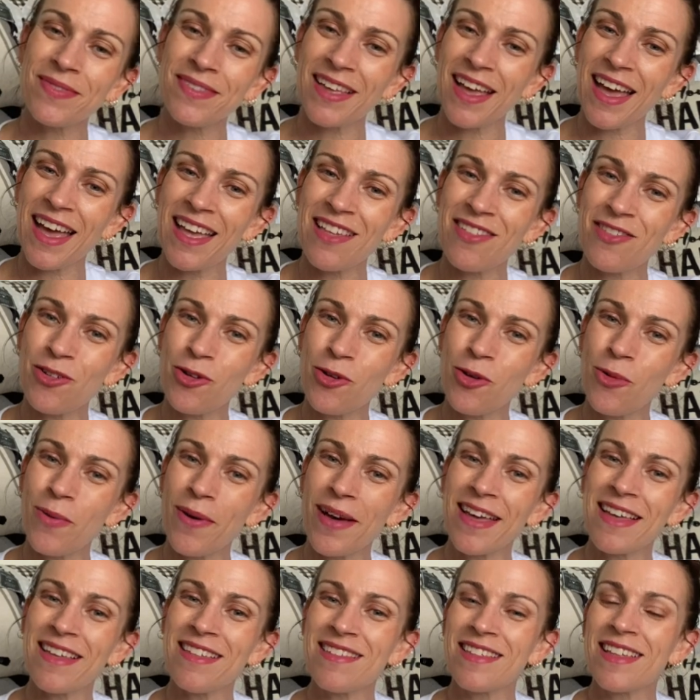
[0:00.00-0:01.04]
as
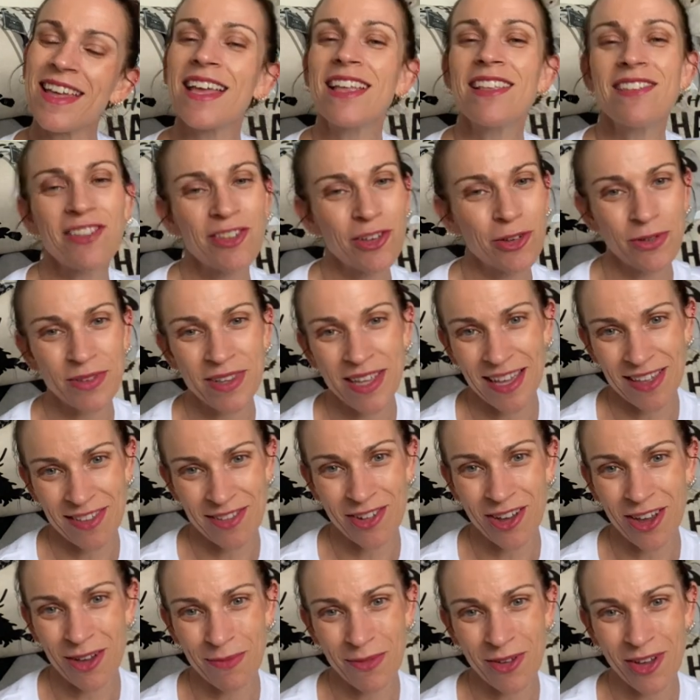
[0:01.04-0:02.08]
always, until next
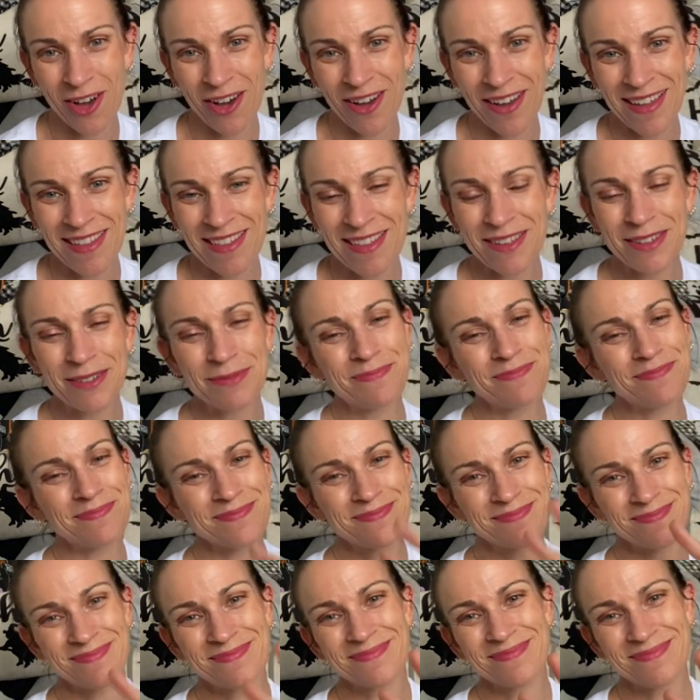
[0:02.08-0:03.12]
time, guys,
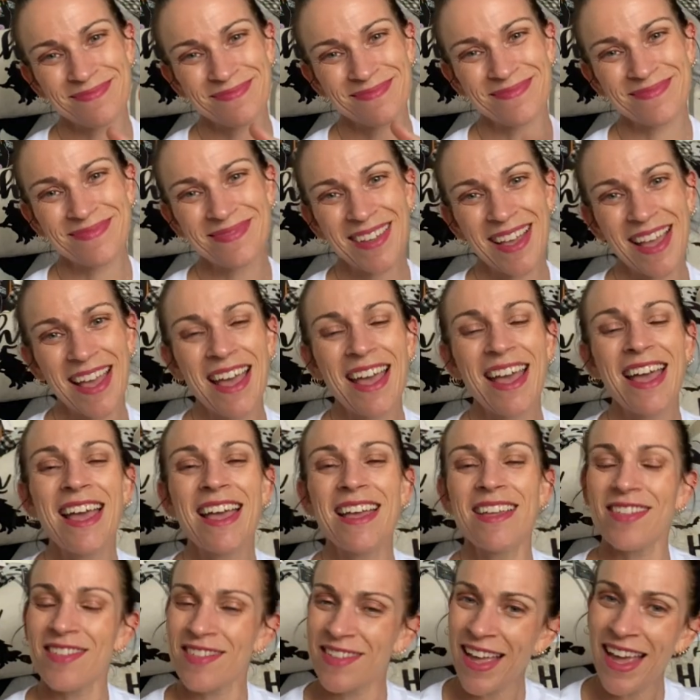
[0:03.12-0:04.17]

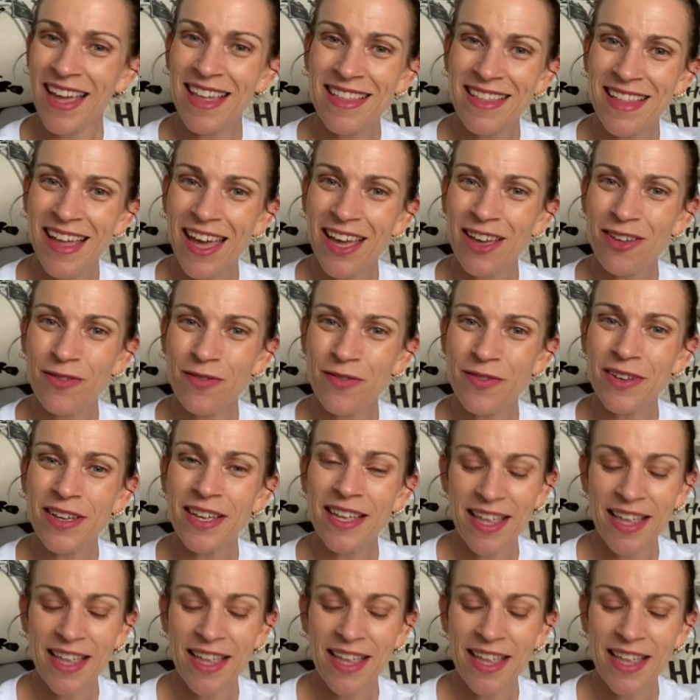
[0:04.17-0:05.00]
stay safe,